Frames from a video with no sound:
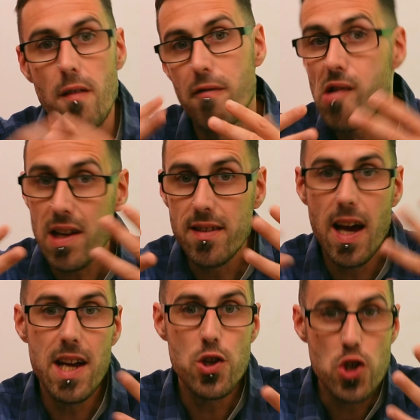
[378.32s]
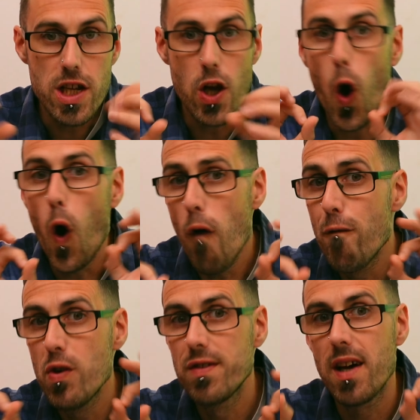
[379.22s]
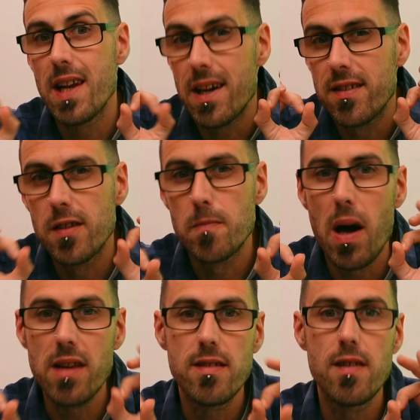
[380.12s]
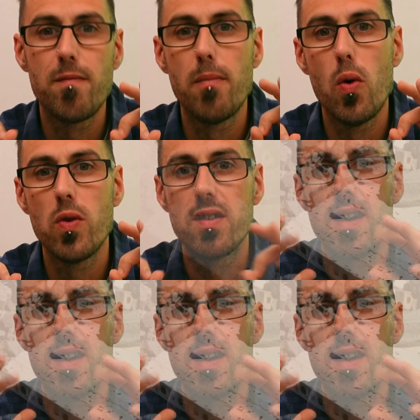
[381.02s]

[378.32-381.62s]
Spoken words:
Fract.AG offers an expansive mortar